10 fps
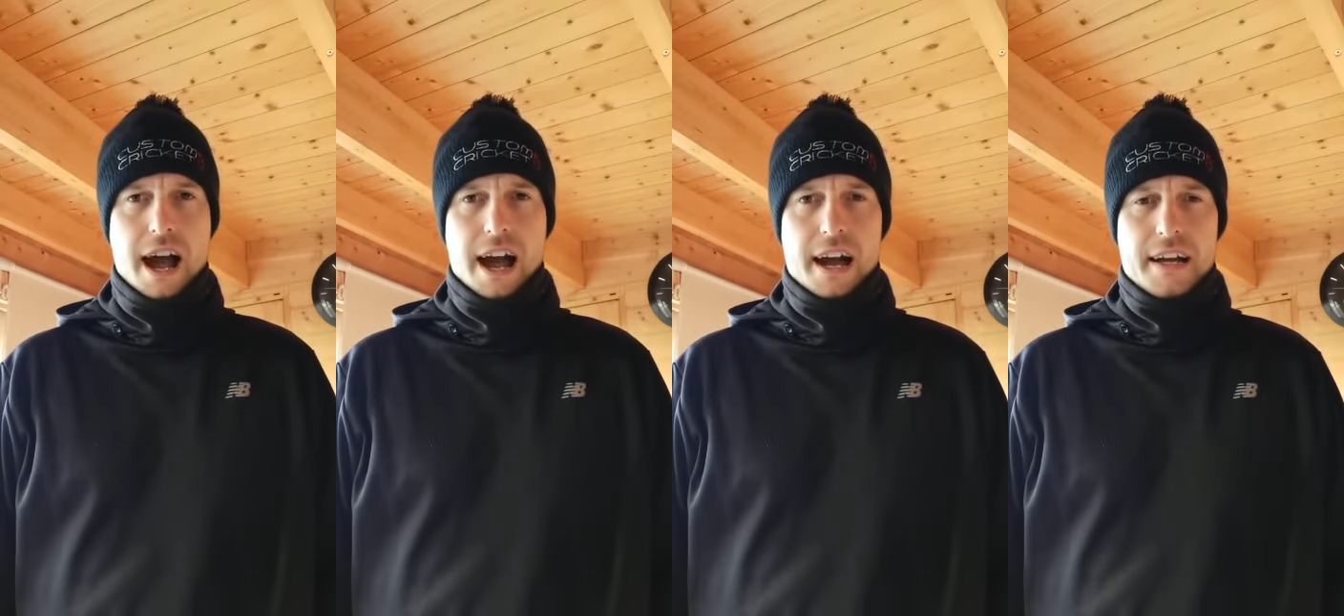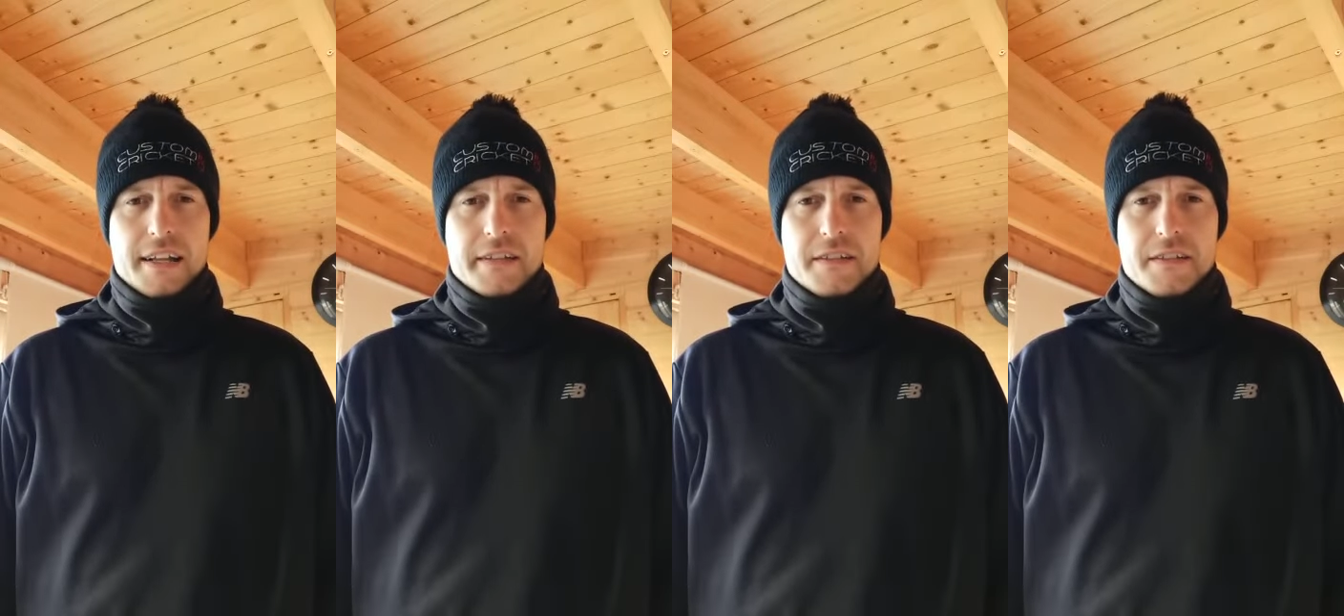
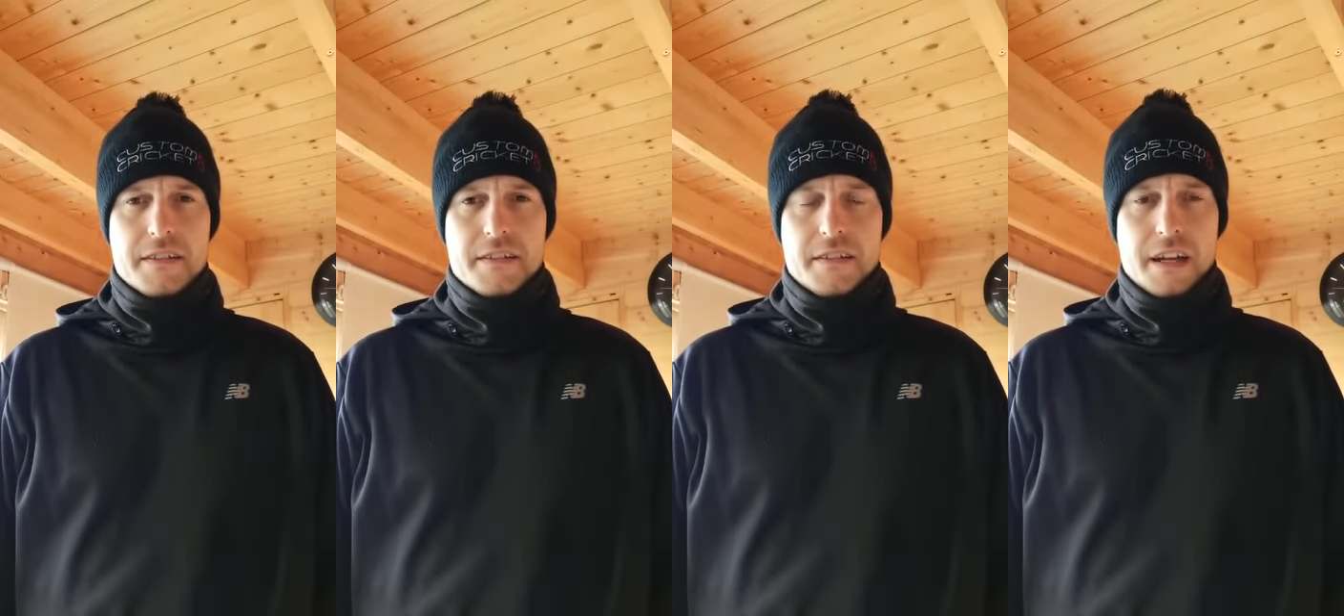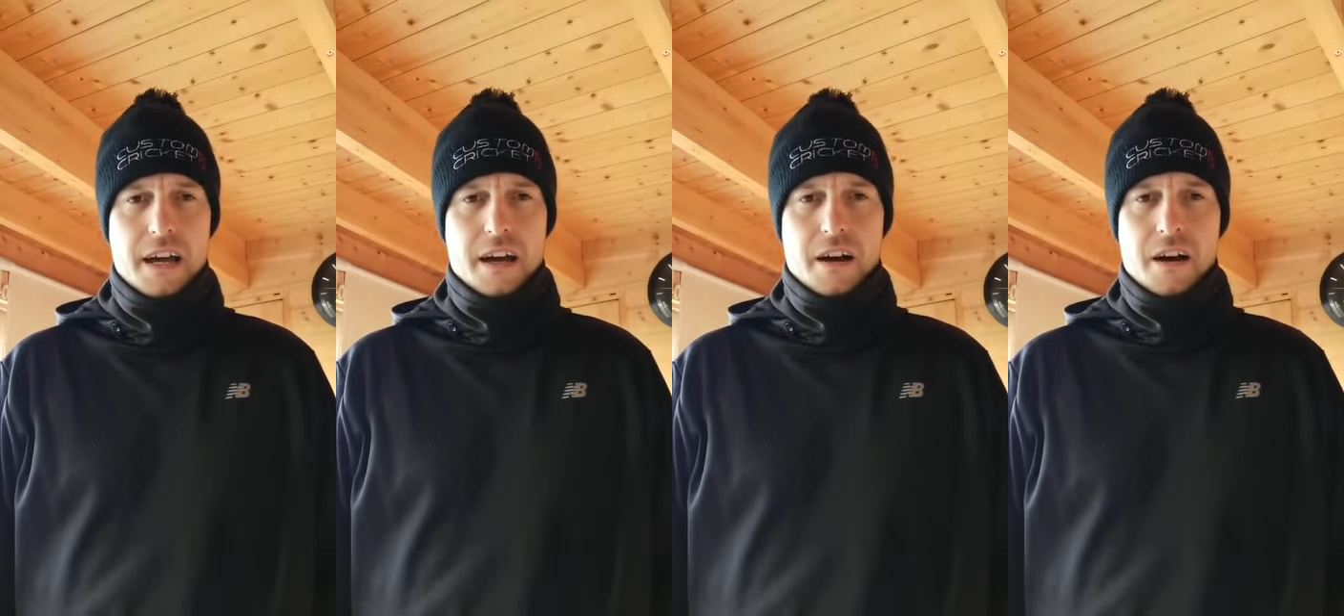And
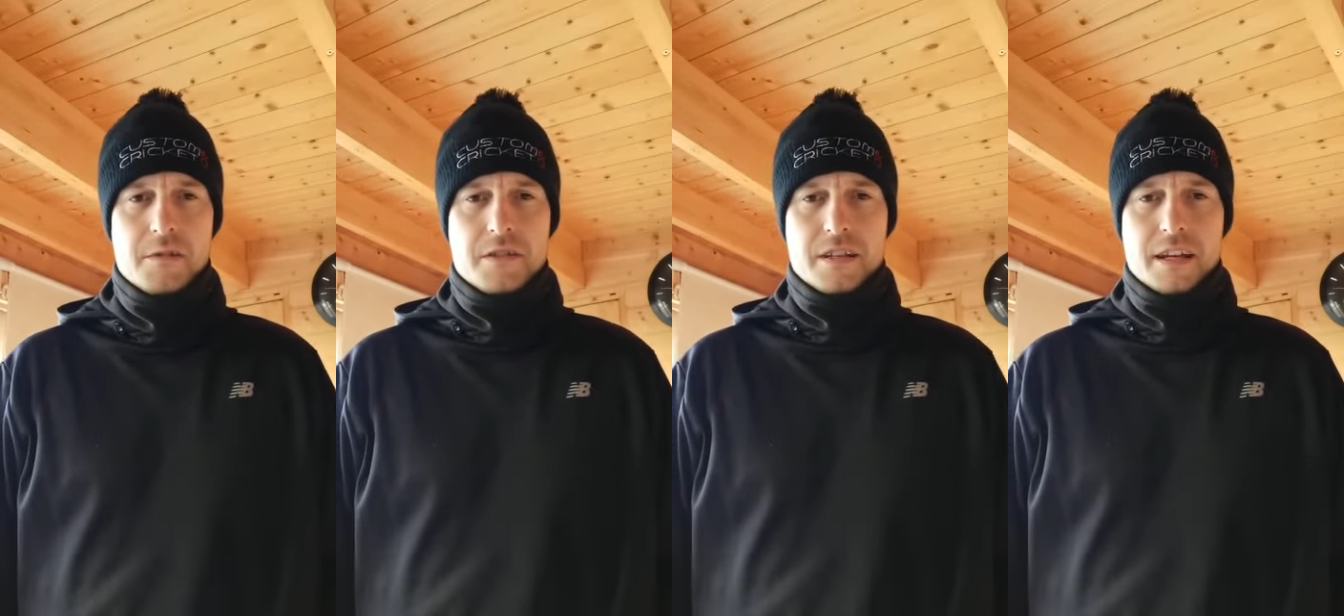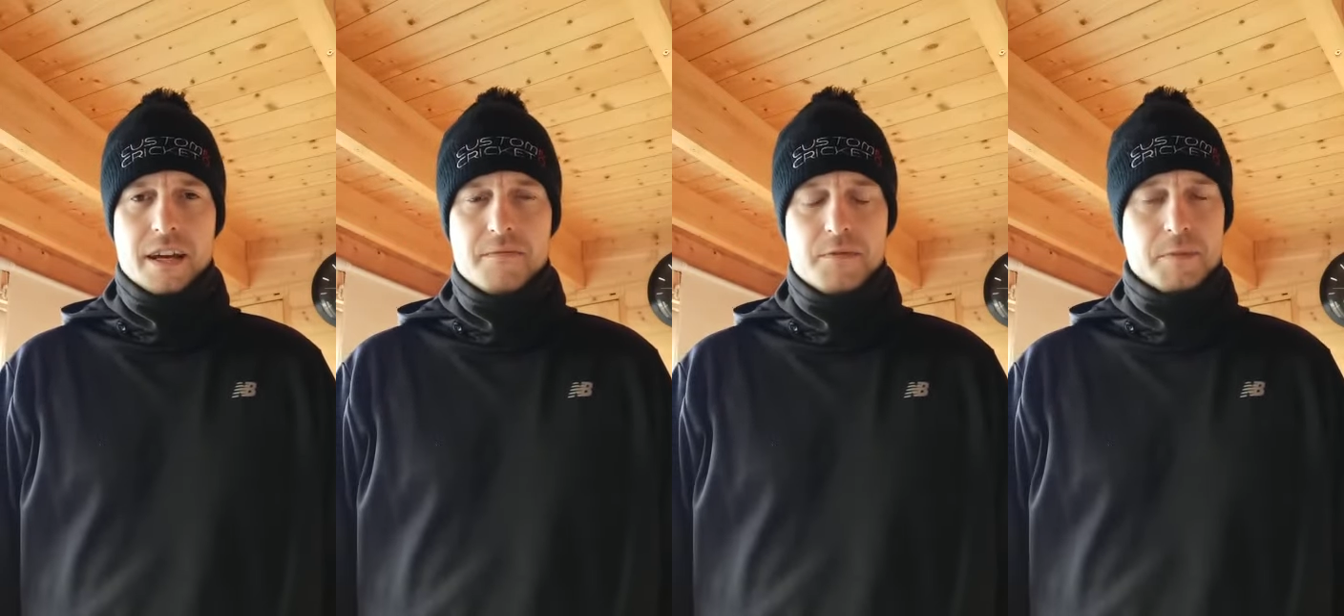yeah, I hope to see,
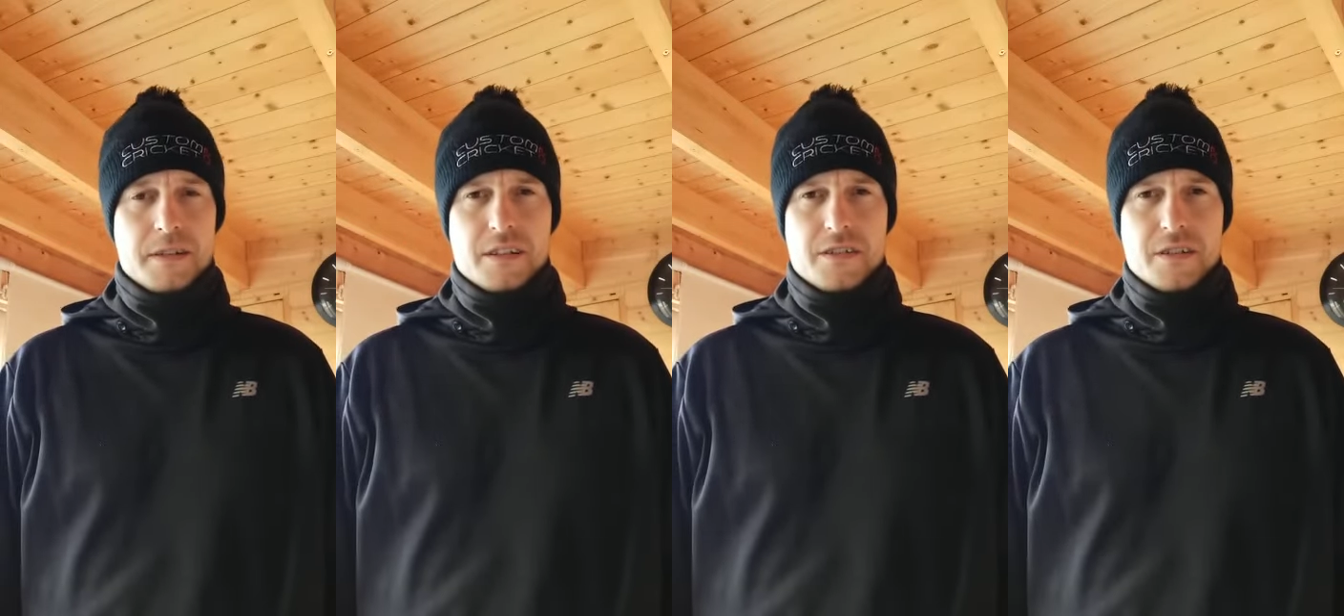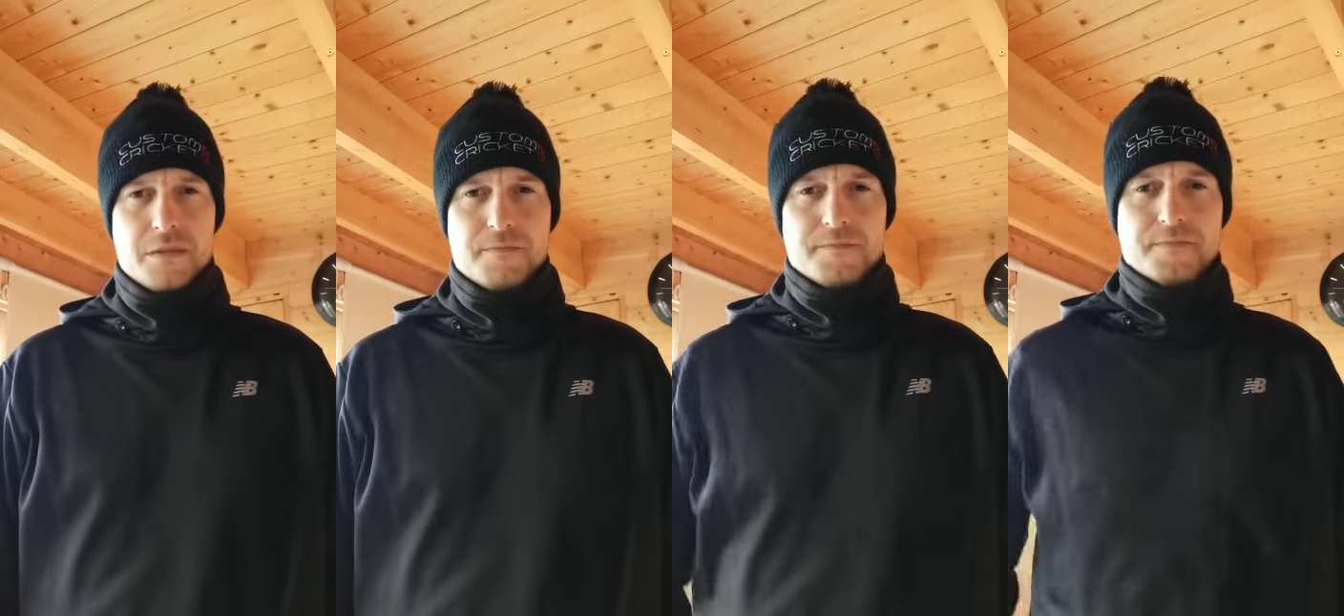speak to you
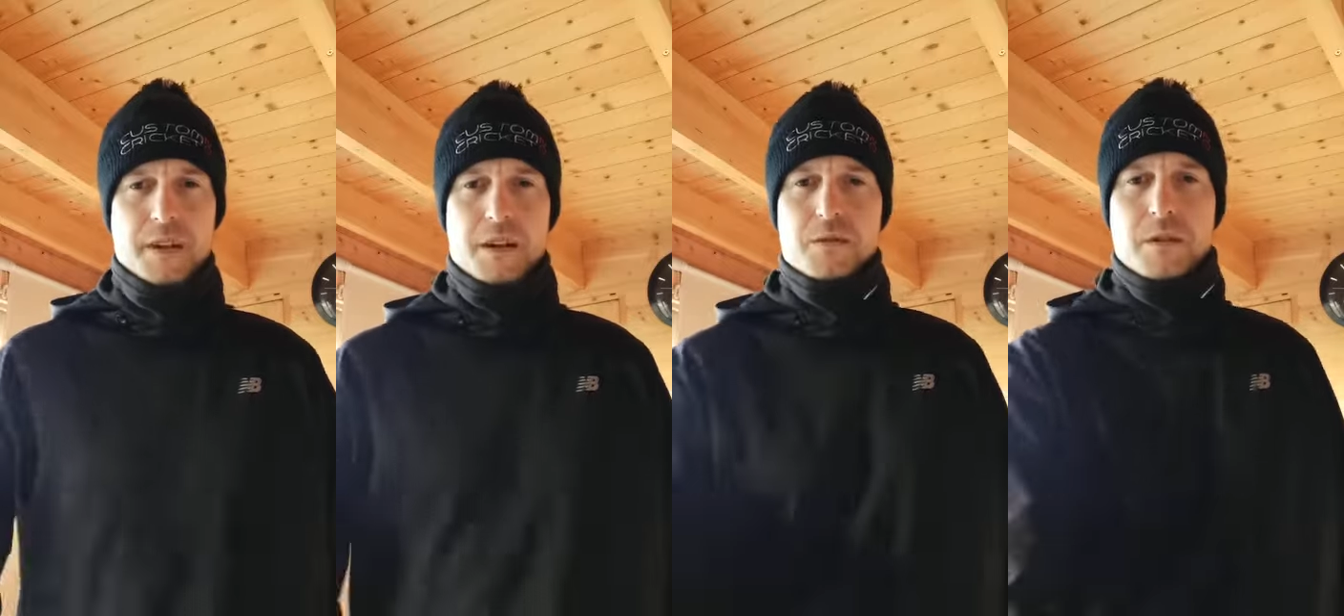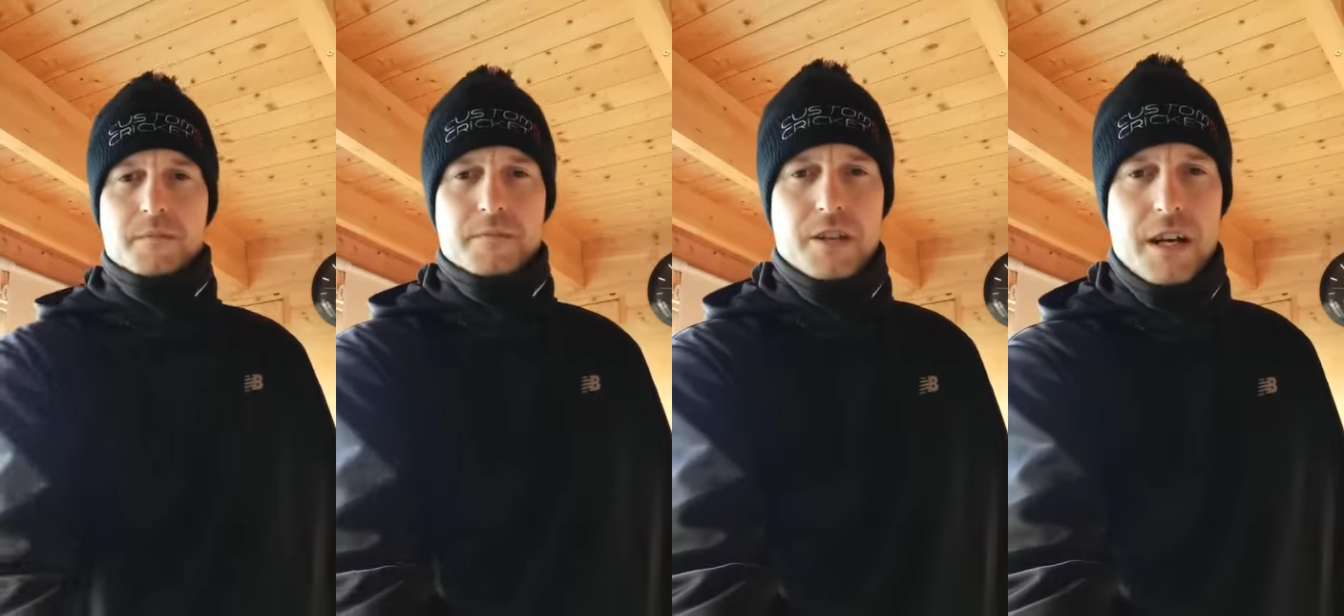soon. Nice one.
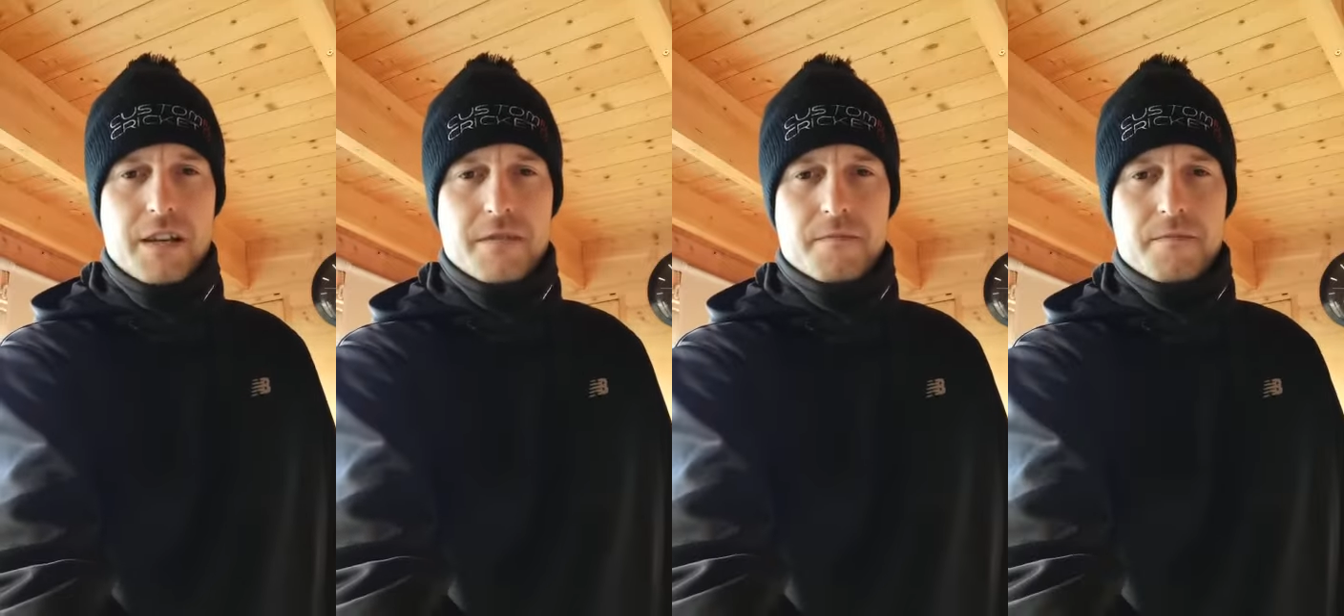Cheers.